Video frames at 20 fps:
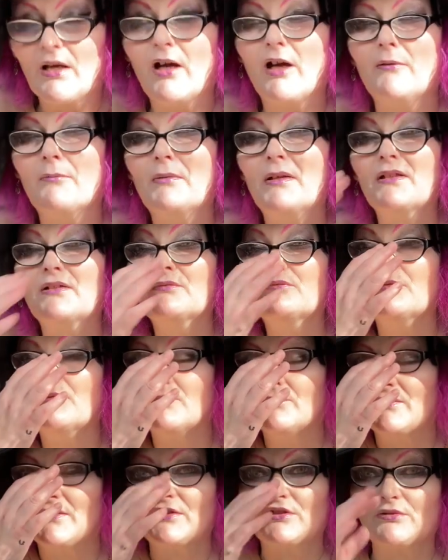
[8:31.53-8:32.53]
I've made a
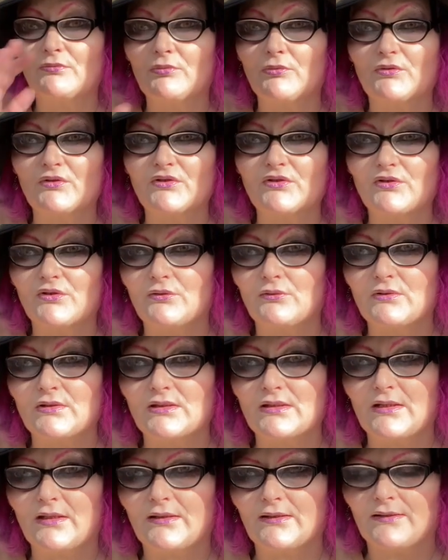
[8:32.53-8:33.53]
root vegetable stew
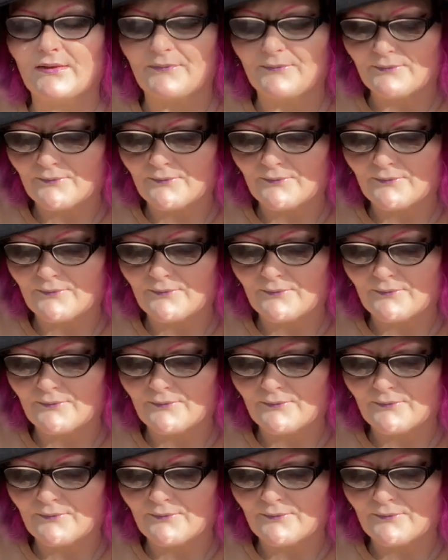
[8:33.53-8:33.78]
today.